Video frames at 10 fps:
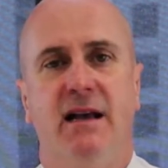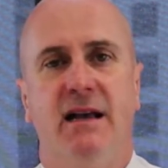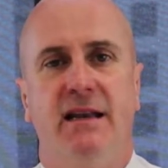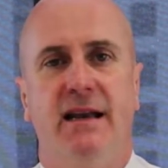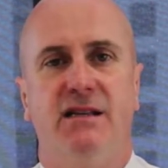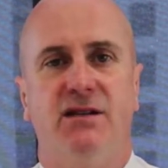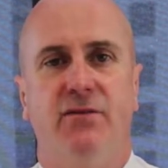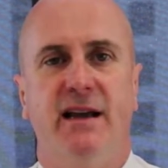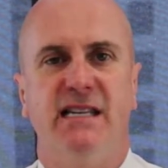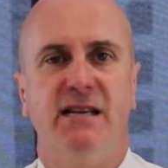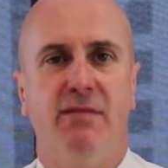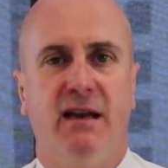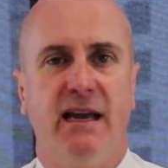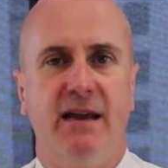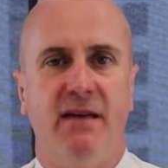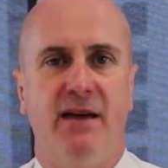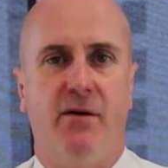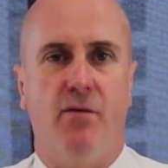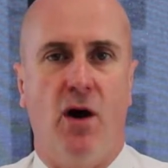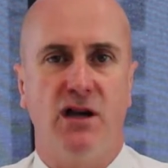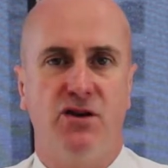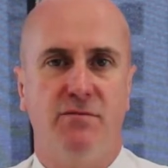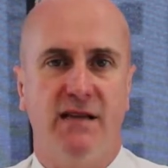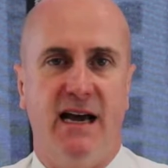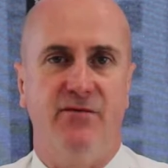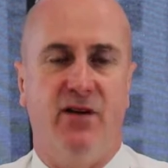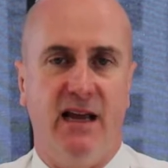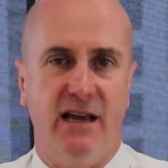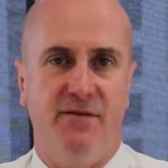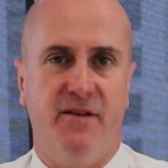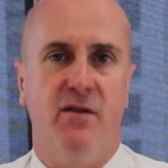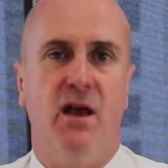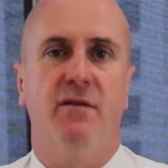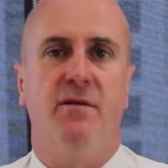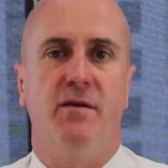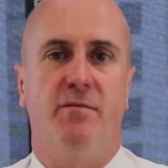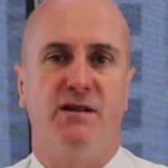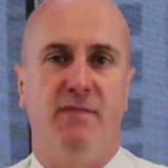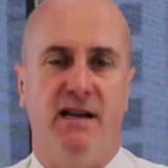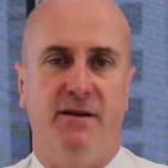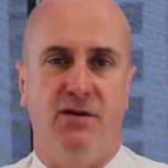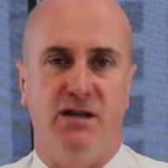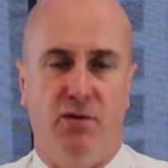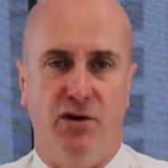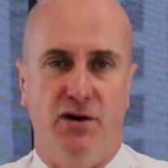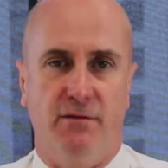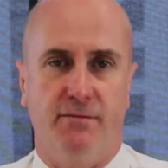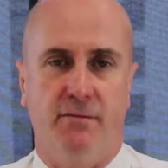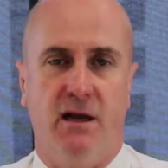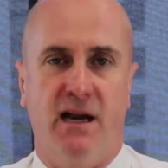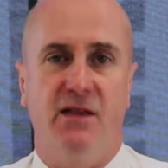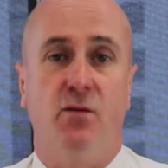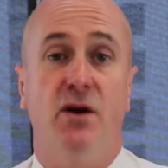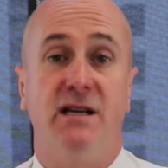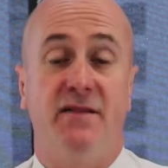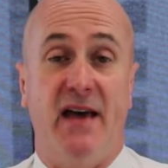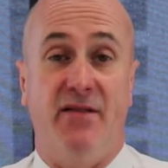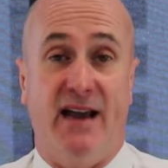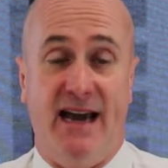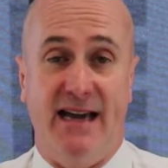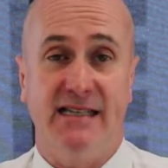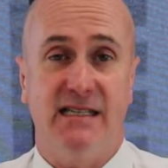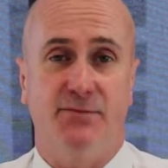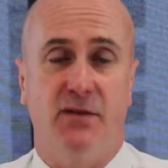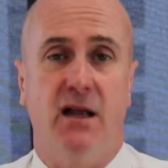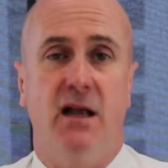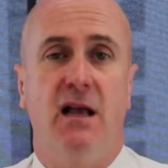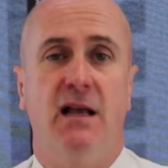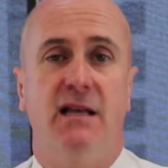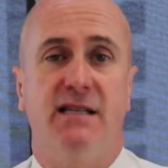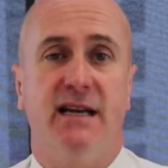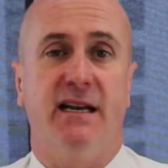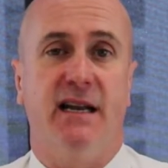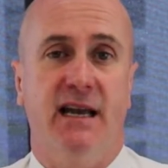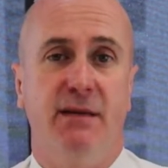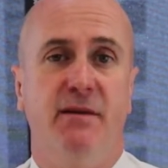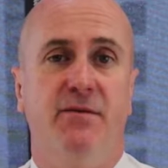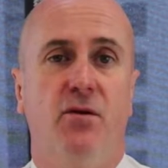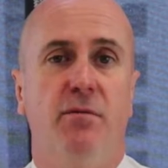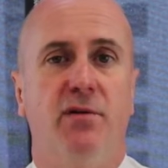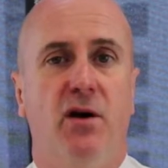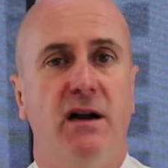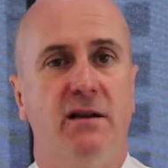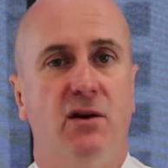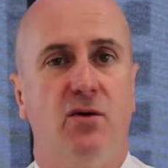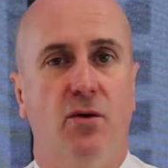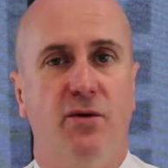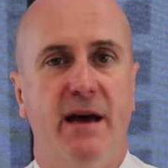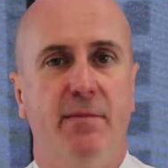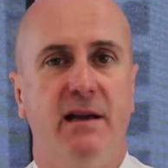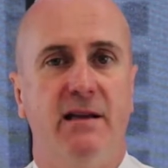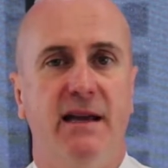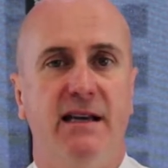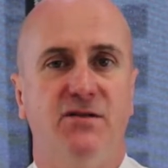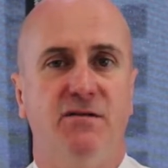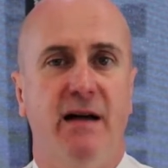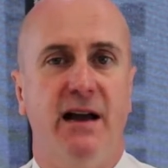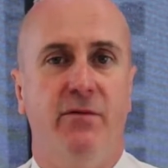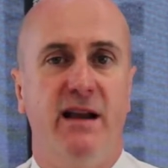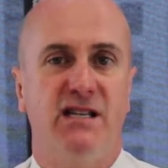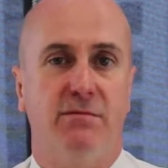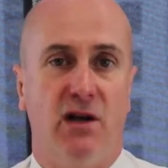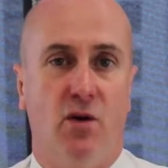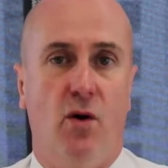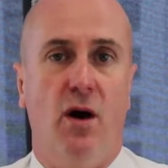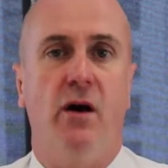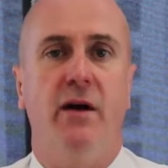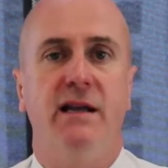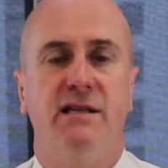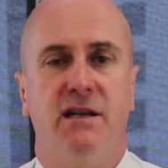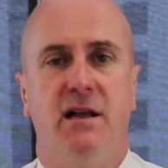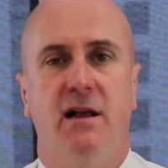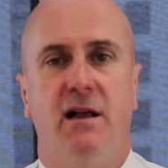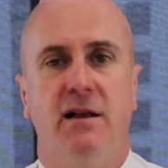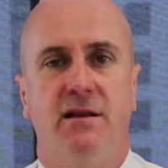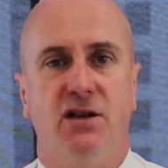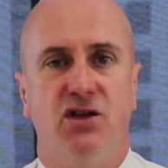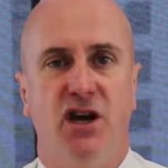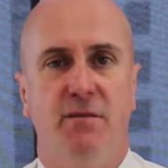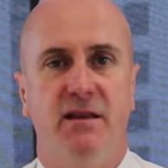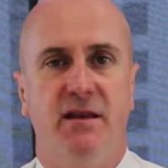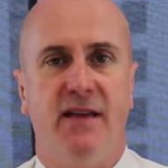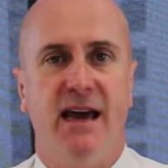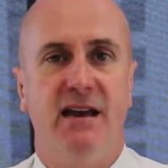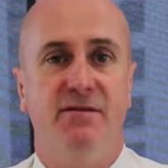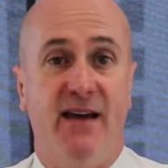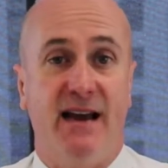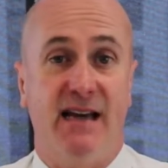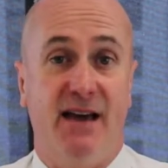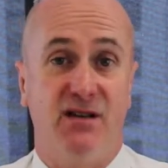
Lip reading: needs to reasonably believe they have a right to obtain relief from the prospective respondent. In other words, that they have a case. Secondly, before applying to the court, the applicant needs to have made reasonable inquiries to determine that they in fact have